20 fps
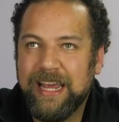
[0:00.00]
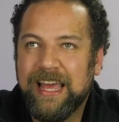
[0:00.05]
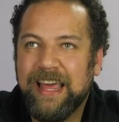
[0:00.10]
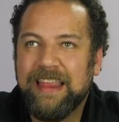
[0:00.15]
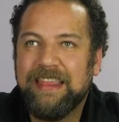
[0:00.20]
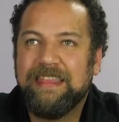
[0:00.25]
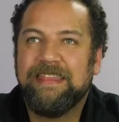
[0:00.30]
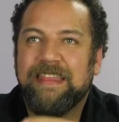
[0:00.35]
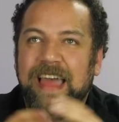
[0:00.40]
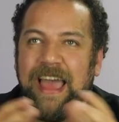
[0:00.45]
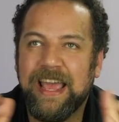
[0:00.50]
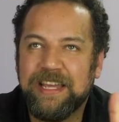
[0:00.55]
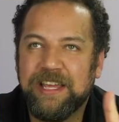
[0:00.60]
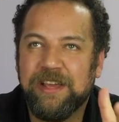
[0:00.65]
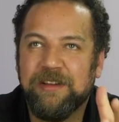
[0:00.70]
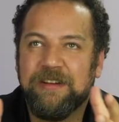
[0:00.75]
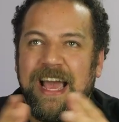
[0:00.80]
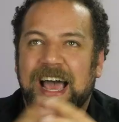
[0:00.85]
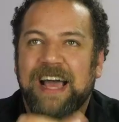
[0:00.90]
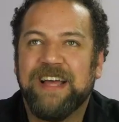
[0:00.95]
Thank you
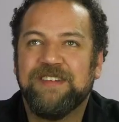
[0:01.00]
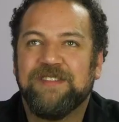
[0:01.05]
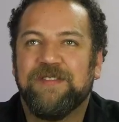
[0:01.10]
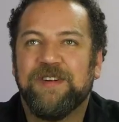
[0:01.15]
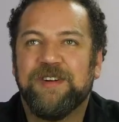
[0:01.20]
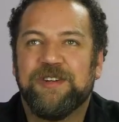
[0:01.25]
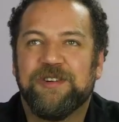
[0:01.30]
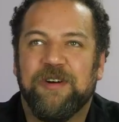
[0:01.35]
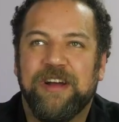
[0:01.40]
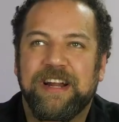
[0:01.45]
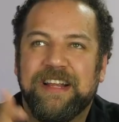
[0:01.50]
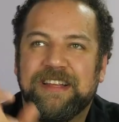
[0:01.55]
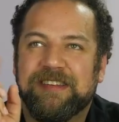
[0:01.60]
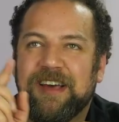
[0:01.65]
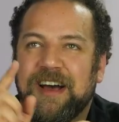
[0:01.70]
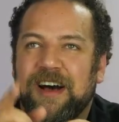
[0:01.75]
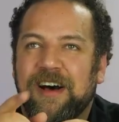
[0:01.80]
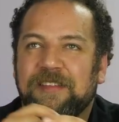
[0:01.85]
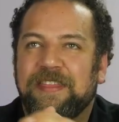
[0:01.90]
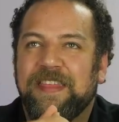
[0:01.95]
guys for joining us.
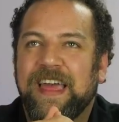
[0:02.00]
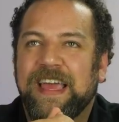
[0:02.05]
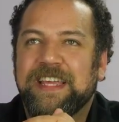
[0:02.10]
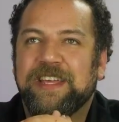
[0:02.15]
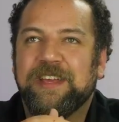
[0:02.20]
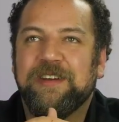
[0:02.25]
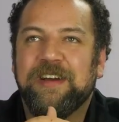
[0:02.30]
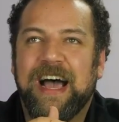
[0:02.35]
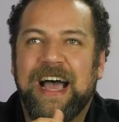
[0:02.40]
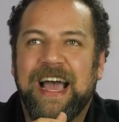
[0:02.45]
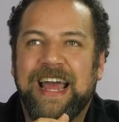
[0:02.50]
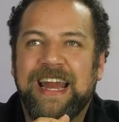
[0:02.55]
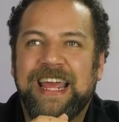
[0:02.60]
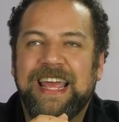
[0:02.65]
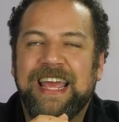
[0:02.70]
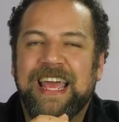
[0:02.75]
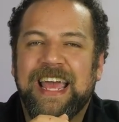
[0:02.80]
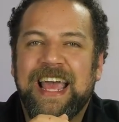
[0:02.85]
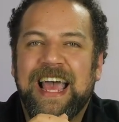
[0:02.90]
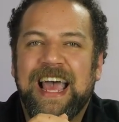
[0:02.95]
Oh, thank you, Heidi.